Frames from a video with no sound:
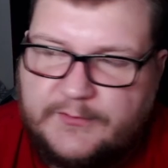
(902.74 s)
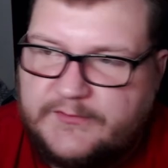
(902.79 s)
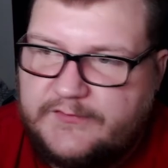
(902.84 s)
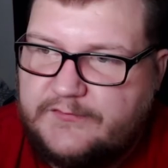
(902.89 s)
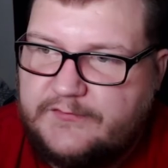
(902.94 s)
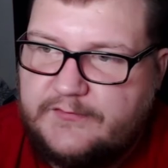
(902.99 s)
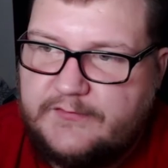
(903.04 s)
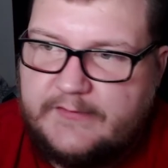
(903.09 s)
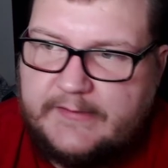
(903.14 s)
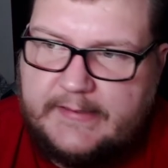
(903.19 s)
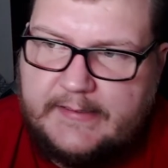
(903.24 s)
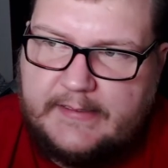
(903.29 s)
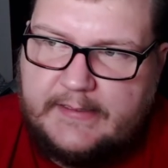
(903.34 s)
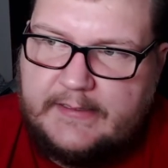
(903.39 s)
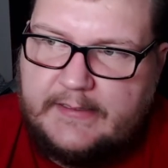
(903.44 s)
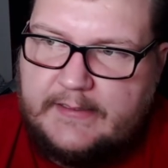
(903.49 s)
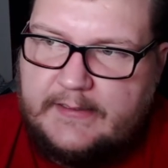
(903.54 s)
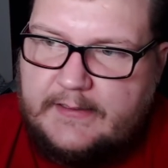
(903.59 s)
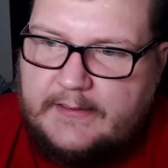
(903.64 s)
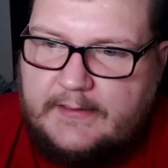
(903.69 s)
which
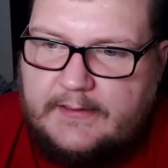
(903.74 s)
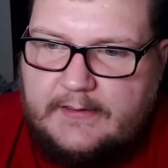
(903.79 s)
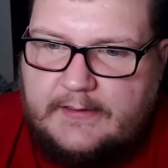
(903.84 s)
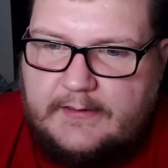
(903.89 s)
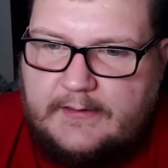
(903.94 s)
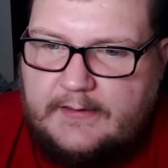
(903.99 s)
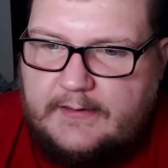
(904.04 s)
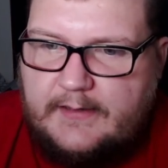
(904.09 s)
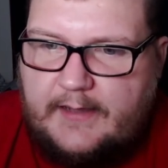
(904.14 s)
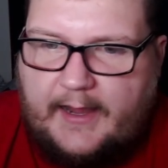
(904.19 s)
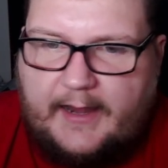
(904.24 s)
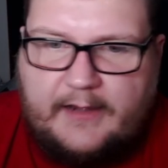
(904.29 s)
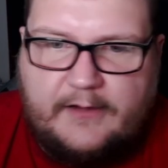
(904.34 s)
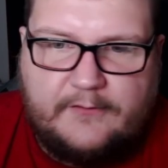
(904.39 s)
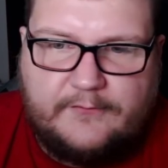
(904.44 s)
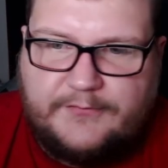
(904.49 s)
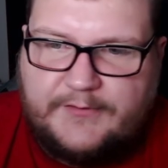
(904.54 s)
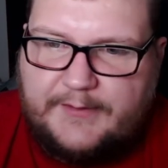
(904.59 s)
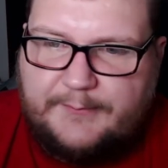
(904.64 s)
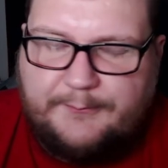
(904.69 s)
I
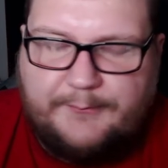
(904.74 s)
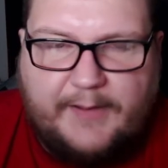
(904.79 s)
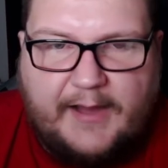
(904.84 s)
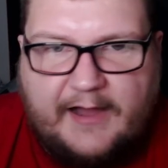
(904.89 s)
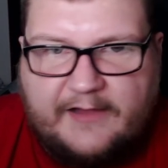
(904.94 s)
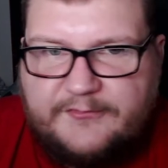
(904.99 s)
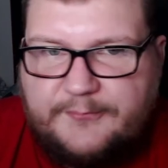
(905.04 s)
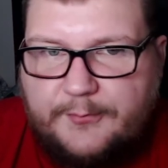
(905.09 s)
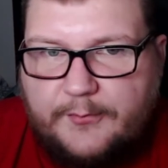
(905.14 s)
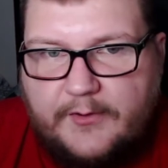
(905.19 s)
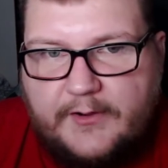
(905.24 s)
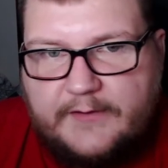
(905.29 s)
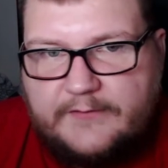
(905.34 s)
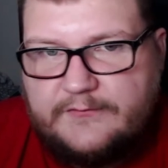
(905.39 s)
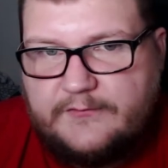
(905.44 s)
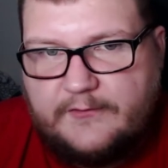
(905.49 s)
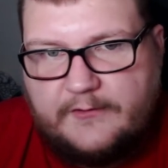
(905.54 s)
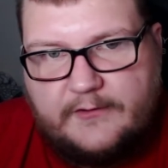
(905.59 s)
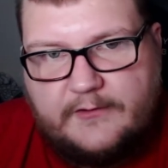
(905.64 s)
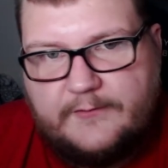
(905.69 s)
don't think box
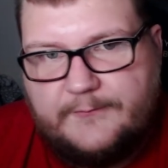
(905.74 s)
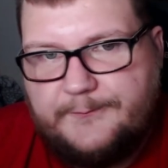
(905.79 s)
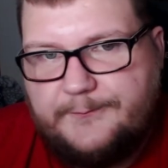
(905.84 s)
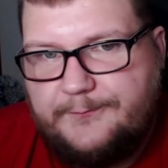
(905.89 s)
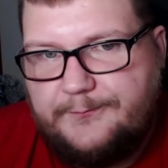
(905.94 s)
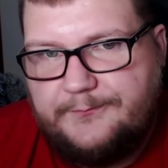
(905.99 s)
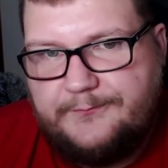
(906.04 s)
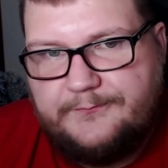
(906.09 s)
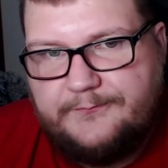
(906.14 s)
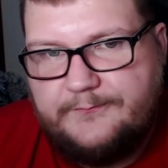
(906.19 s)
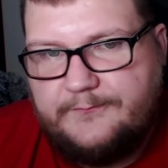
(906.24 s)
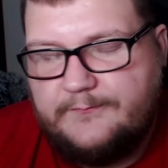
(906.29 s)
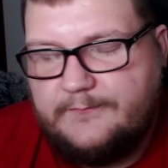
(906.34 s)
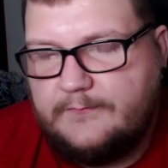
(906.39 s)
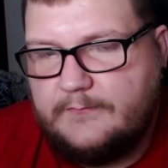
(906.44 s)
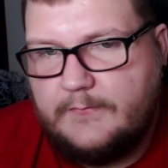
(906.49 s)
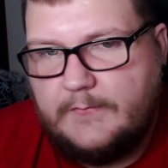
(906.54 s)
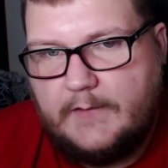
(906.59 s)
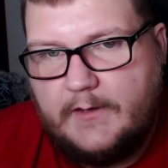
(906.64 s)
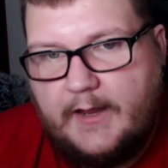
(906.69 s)
breaks are,
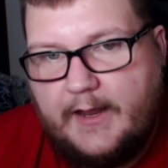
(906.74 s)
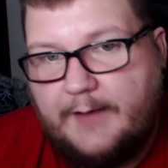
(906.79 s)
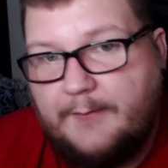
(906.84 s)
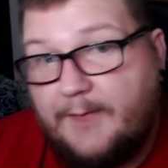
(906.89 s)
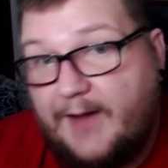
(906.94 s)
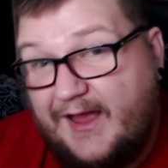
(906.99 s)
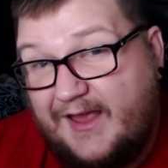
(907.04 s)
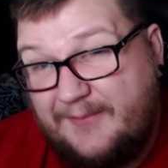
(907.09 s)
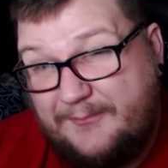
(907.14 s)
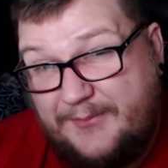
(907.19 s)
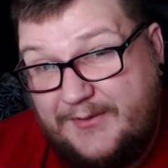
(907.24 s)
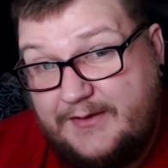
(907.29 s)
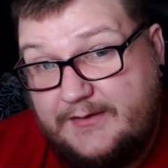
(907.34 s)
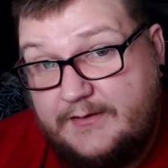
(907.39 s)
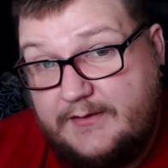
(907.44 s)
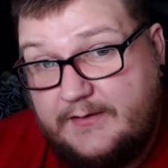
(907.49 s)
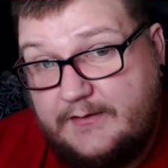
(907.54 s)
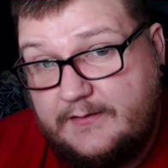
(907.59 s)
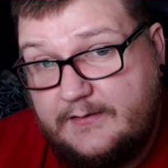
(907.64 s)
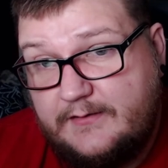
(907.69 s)
in my
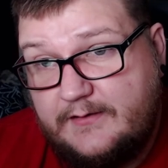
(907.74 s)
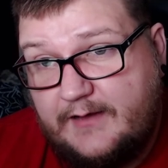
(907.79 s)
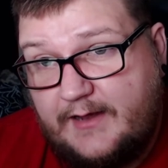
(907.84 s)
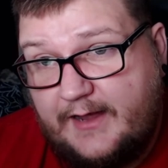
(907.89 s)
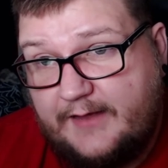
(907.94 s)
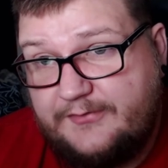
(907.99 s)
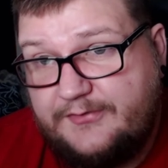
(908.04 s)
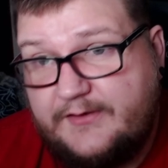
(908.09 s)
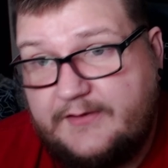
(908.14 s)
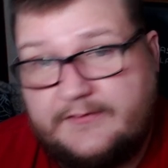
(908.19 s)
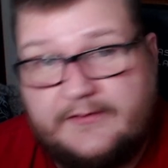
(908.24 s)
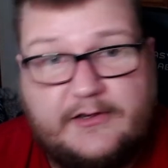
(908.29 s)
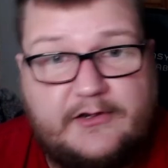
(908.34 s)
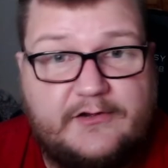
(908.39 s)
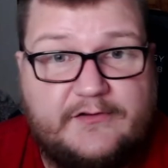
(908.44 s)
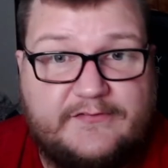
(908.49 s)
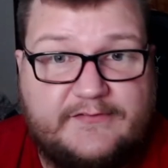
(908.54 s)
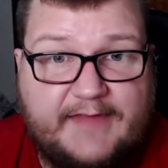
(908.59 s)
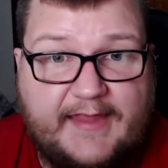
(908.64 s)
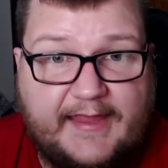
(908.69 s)
opinion, I think they're
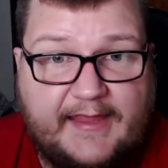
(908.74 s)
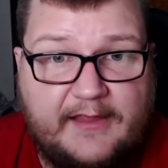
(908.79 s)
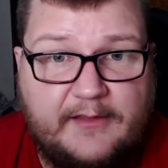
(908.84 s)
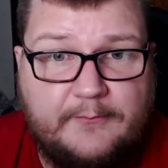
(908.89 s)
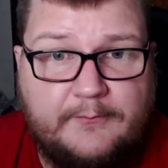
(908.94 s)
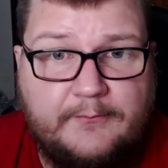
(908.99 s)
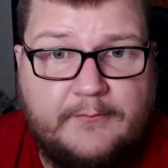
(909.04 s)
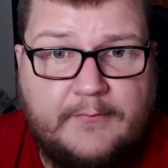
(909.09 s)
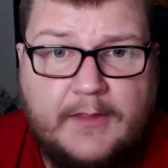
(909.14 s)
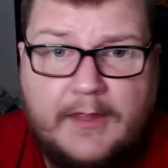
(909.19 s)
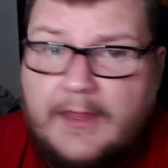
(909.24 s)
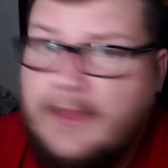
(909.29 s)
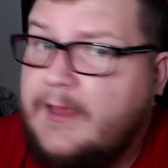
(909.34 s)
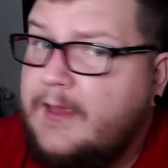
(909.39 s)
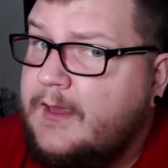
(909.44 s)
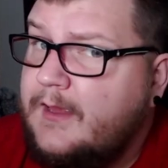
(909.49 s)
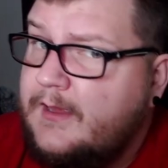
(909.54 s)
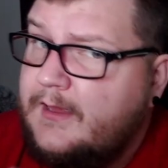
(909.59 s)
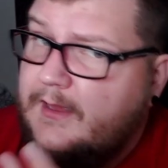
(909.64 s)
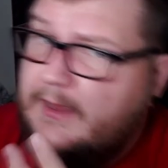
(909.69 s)
a scam.
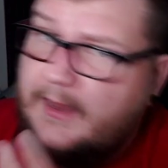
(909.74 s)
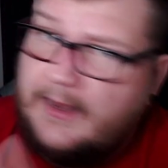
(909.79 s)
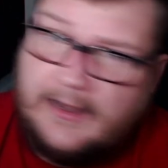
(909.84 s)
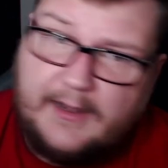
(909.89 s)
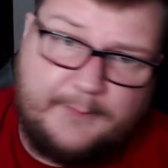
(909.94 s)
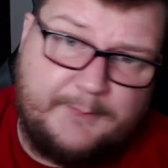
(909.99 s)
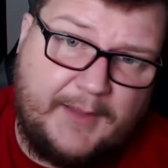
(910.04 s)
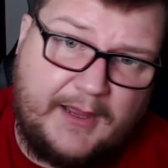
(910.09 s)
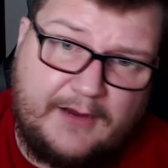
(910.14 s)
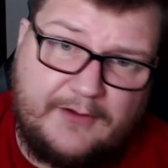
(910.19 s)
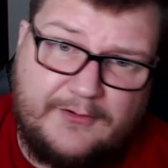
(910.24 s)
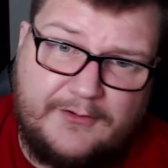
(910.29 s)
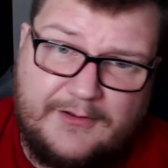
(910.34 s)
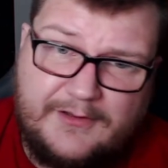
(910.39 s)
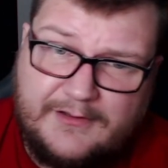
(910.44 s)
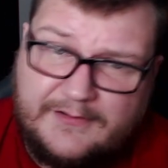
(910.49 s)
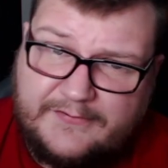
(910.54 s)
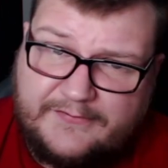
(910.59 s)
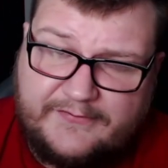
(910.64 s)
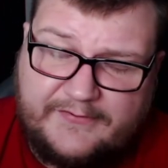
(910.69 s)
And I'm not going
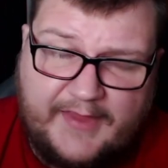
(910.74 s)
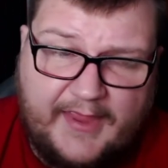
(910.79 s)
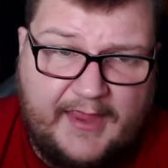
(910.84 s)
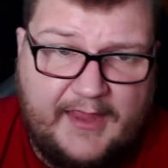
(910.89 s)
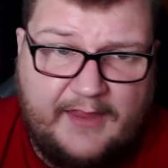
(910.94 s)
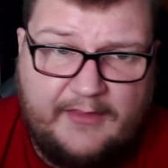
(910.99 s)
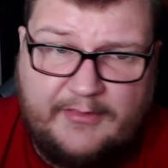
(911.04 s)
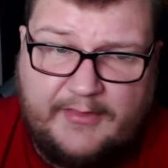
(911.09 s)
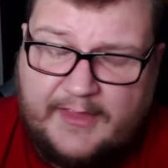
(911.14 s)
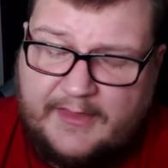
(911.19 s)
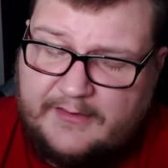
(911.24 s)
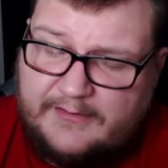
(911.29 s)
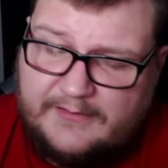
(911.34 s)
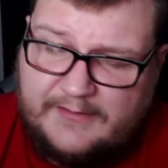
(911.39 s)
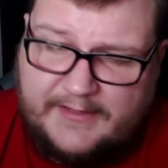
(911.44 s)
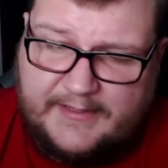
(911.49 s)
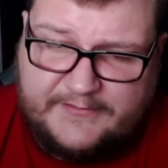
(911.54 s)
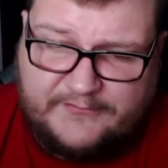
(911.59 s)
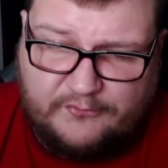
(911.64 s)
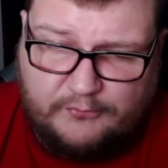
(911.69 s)
to say that
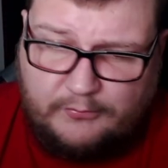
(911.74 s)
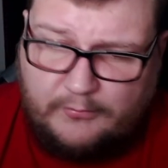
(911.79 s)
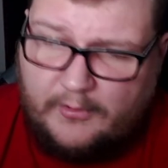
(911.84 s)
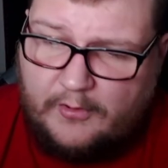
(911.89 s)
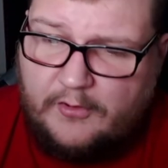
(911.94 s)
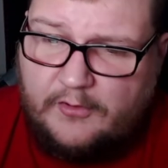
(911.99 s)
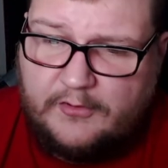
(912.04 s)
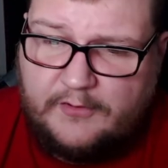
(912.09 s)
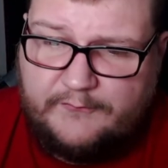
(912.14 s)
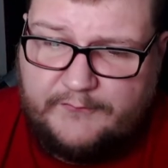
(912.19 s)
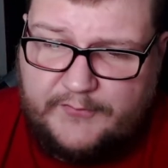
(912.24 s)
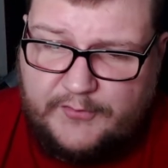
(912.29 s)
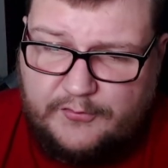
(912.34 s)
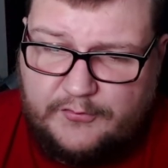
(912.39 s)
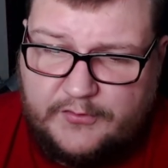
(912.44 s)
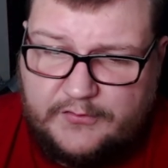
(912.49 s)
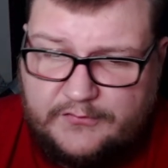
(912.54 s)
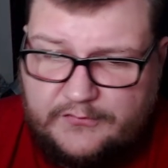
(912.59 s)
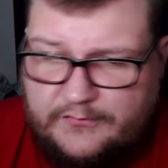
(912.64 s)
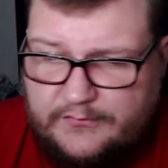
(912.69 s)
it's wrong of you
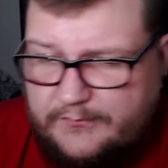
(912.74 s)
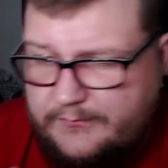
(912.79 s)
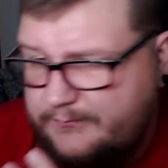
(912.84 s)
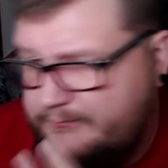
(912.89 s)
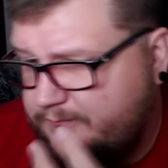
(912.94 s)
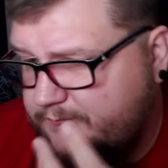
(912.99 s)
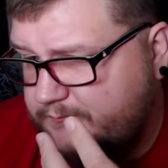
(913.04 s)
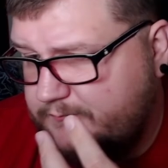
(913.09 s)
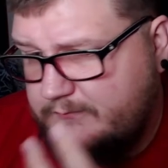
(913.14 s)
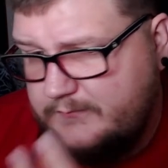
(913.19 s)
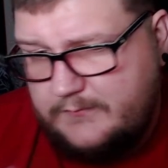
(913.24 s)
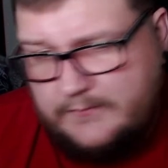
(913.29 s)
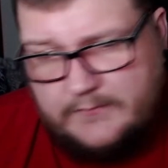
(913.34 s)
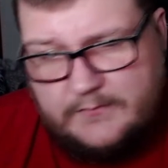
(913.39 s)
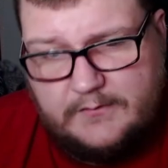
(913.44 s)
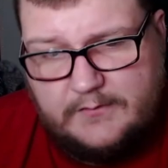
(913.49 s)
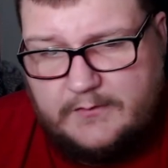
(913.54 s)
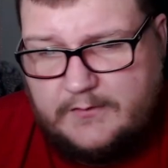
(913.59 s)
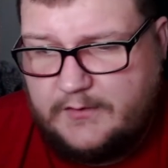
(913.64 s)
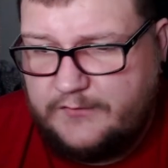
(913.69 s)
to
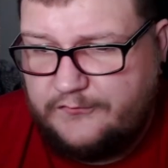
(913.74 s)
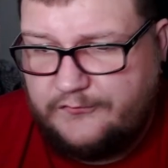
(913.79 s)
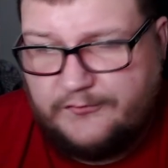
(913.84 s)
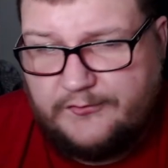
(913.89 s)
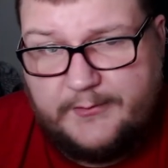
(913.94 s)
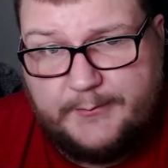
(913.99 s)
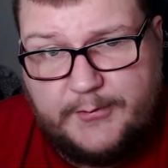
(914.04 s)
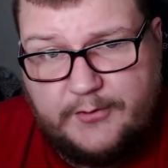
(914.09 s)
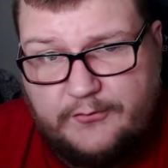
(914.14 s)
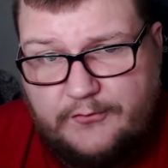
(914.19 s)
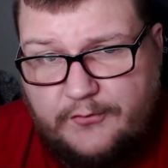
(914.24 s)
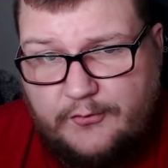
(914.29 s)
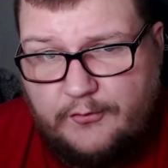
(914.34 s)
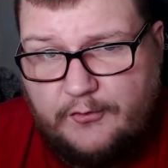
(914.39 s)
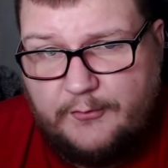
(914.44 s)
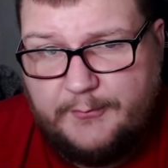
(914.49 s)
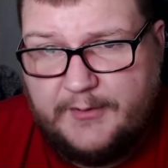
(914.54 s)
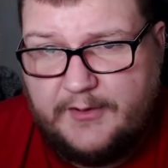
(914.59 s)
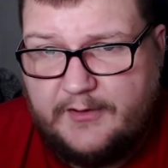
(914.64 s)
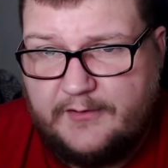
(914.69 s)
contribute to
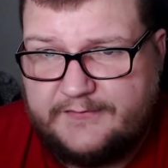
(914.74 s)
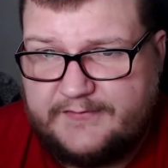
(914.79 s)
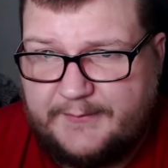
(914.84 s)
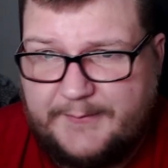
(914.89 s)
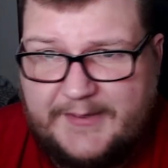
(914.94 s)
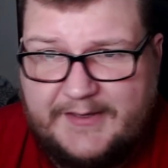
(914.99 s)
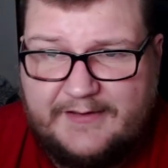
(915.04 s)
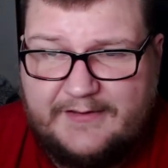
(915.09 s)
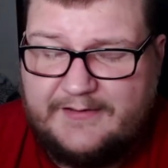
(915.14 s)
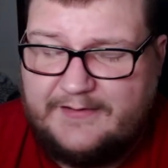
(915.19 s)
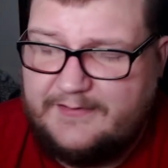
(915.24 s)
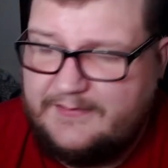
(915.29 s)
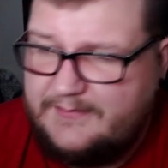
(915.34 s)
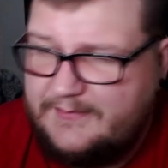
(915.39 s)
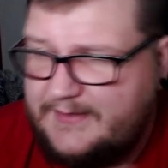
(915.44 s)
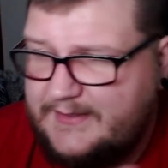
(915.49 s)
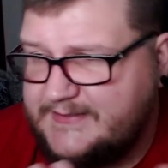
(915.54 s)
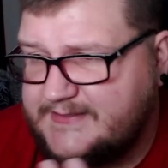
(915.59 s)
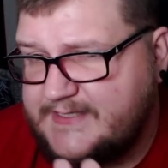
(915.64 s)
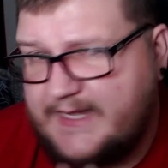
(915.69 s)
it because, I mean,
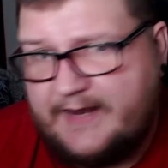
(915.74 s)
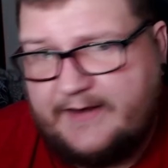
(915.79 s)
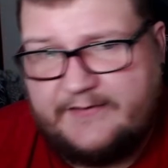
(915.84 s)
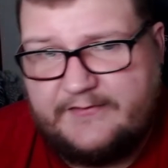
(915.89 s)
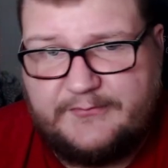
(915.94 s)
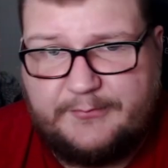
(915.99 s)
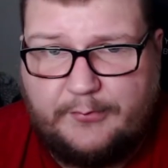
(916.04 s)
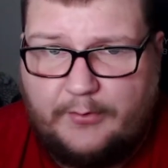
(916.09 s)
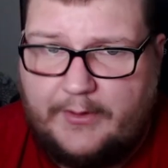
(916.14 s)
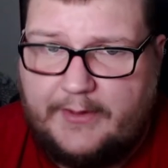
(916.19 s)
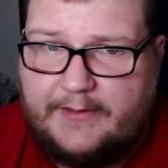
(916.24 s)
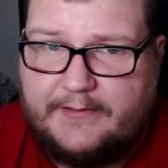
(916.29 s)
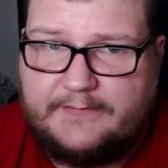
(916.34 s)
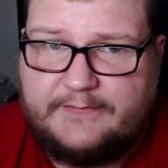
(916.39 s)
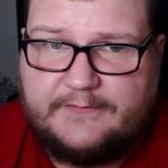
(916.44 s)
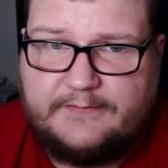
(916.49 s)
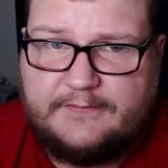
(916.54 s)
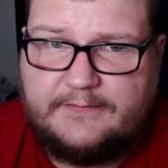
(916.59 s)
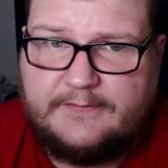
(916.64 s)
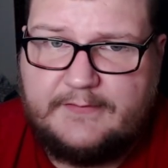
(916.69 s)
it's got its
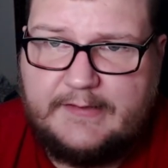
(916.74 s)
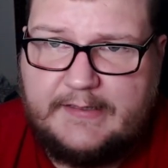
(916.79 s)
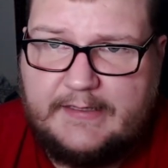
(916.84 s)
place.